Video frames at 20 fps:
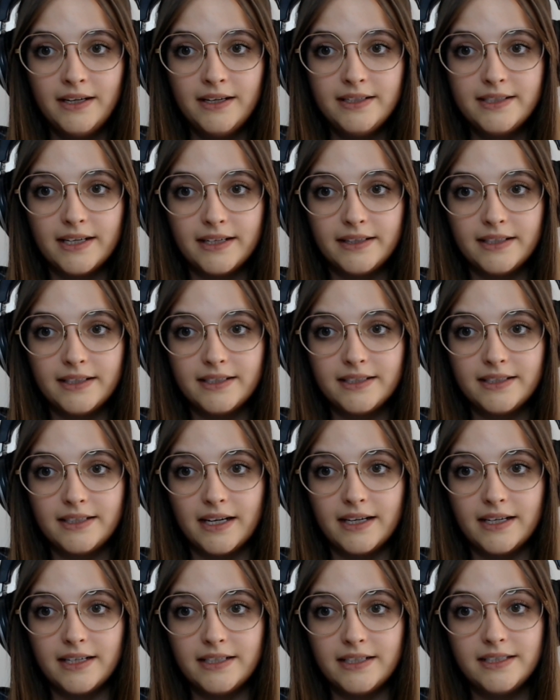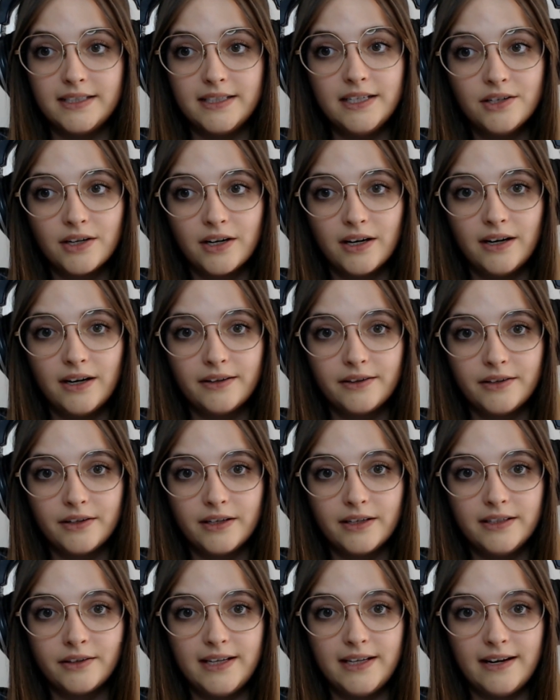said the study's senior
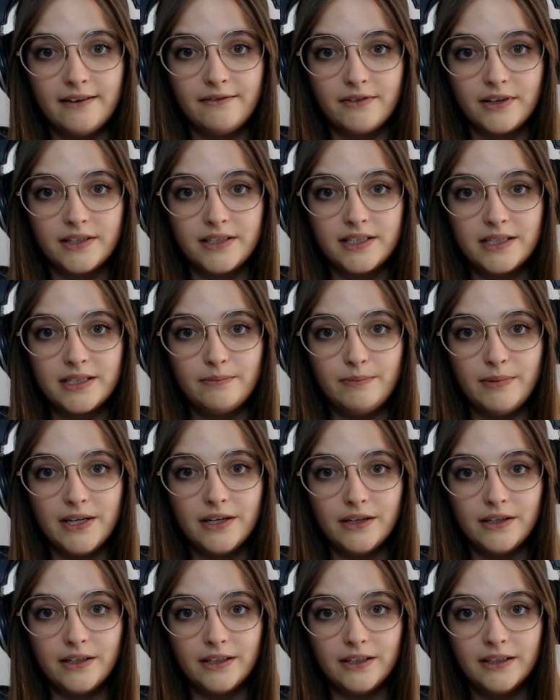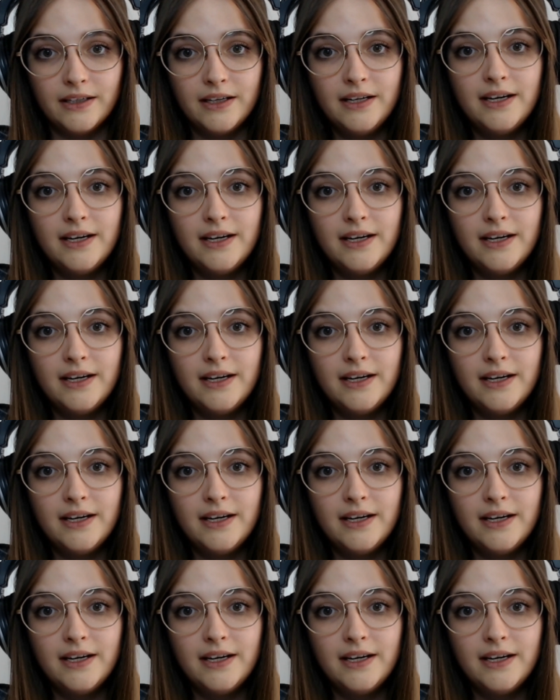author David Spiegel,